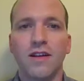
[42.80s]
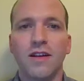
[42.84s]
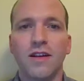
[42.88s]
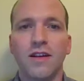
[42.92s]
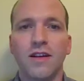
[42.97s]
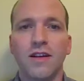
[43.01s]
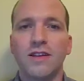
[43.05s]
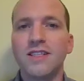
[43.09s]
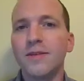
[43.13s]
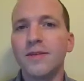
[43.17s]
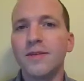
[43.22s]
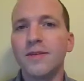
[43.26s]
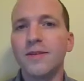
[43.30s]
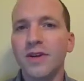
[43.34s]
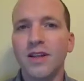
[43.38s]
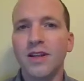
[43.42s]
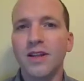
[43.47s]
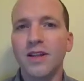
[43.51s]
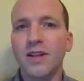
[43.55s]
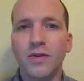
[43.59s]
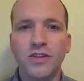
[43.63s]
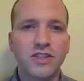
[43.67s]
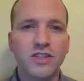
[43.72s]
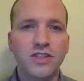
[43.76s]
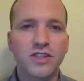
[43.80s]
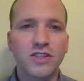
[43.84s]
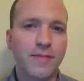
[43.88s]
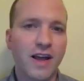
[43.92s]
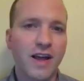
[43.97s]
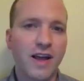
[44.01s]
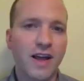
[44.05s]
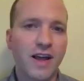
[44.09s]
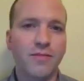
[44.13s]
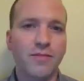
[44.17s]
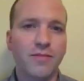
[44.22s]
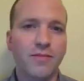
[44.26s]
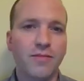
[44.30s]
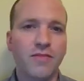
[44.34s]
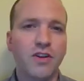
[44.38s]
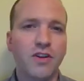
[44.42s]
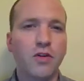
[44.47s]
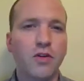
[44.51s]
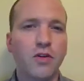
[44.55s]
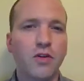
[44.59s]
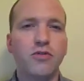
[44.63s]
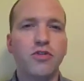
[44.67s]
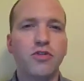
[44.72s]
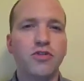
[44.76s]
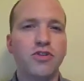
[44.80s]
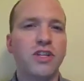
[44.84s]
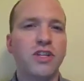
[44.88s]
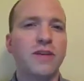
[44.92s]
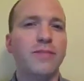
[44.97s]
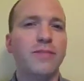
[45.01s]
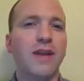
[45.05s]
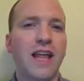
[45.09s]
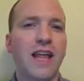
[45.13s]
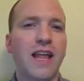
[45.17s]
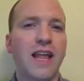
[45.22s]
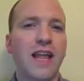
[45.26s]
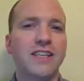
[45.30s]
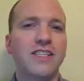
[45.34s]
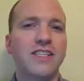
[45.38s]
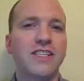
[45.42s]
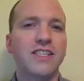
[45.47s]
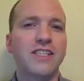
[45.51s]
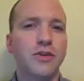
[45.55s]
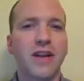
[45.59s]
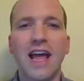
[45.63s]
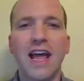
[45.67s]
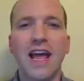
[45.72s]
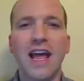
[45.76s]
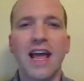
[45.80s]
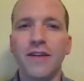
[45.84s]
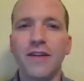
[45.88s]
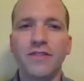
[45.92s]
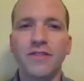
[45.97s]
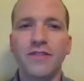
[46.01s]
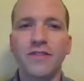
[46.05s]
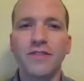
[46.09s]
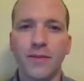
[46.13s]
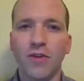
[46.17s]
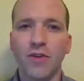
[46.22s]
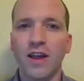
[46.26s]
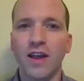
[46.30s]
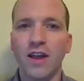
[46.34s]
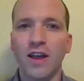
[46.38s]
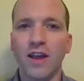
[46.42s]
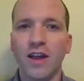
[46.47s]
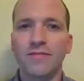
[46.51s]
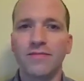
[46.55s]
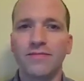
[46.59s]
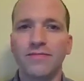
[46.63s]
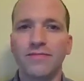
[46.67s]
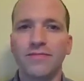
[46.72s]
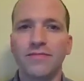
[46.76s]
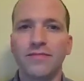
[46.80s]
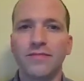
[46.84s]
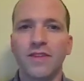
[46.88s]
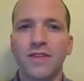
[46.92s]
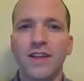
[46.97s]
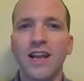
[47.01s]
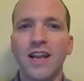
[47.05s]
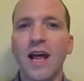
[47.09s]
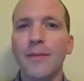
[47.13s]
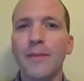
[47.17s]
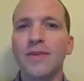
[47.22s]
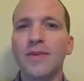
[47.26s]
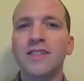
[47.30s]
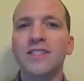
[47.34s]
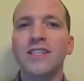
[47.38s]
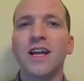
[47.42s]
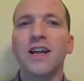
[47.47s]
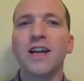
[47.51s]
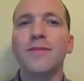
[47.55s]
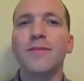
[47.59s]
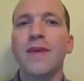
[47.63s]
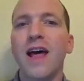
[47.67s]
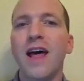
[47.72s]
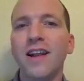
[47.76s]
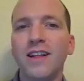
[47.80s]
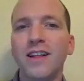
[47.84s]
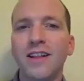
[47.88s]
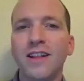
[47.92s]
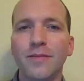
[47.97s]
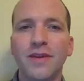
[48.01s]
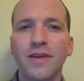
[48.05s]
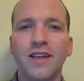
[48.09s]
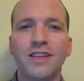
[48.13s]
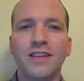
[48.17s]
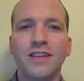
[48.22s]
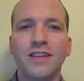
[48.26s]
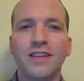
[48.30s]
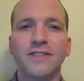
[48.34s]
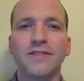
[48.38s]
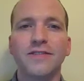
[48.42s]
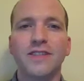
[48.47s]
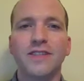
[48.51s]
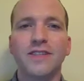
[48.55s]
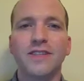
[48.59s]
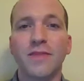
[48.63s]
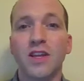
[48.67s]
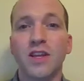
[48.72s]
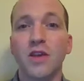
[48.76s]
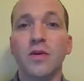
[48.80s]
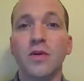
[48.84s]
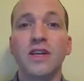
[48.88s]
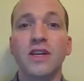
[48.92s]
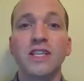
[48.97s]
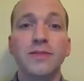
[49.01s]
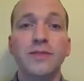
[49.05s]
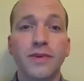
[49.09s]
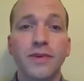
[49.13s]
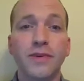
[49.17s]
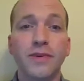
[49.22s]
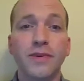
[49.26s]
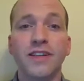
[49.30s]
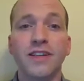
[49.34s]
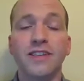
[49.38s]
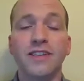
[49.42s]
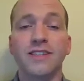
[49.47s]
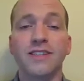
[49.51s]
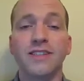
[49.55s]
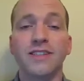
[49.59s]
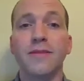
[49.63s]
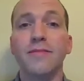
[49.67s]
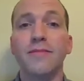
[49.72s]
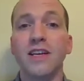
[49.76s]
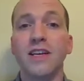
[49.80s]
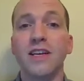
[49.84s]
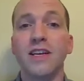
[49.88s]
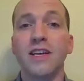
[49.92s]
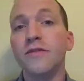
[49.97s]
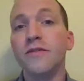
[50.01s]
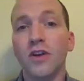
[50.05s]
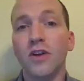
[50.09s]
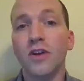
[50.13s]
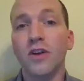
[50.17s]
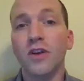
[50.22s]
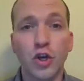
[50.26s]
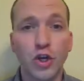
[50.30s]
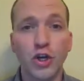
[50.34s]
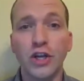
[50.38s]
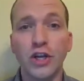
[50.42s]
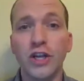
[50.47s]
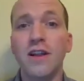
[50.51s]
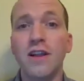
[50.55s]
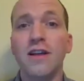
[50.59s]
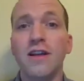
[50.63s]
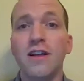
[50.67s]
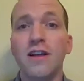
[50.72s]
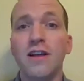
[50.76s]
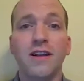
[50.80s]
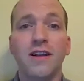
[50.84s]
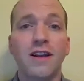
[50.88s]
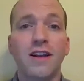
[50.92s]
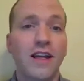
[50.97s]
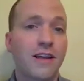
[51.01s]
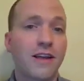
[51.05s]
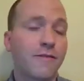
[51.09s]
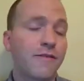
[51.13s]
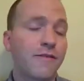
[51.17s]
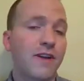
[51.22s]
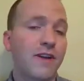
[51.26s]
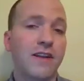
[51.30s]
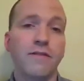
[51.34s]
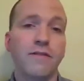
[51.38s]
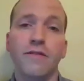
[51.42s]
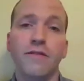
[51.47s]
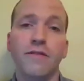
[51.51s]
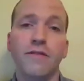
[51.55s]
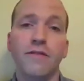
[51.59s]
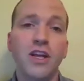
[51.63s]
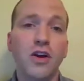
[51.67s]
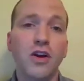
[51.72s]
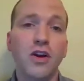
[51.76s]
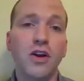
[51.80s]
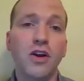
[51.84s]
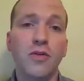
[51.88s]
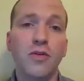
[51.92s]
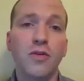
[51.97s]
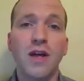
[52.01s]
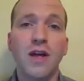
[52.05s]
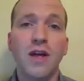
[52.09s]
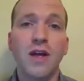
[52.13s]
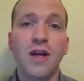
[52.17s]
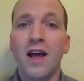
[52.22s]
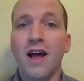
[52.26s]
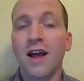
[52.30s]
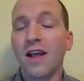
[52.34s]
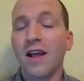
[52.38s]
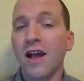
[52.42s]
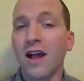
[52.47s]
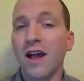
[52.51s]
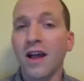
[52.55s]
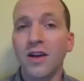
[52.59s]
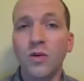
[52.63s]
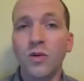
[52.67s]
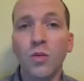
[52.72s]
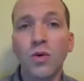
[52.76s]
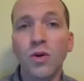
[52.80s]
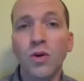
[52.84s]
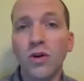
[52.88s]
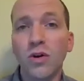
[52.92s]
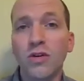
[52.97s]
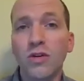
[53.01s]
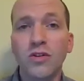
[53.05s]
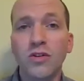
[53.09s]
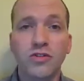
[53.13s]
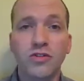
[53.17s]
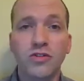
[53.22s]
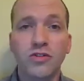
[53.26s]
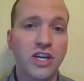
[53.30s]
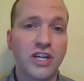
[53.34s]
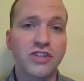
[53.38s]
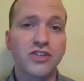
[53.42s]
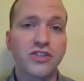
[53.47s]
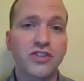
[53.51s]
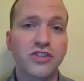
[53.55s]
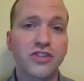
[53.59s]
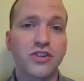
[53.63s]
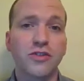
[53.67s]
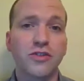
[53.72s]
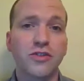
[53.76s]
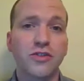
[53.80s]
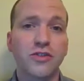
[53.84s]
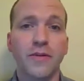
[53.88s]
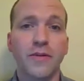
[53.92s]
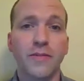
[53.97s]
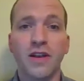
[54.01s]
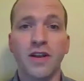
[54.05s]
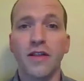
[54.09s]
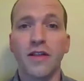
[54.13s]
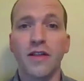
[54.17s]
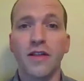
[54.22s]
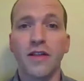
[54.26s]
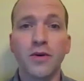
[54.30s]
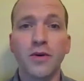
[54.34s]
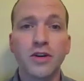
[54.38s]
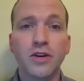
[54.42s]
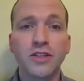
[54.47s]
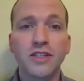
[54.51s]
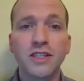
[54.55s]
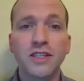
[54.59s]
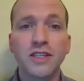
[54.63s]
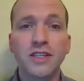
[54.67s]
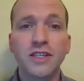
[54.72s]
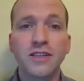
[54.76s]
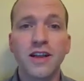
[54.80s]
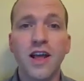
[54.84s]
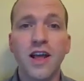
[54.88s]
Typically, when you smile, you don't usually plan to do it ahead of time, right? It happens automatically because of something you experience that makes you feel good, like a funny video, a kind word or gesture from another person,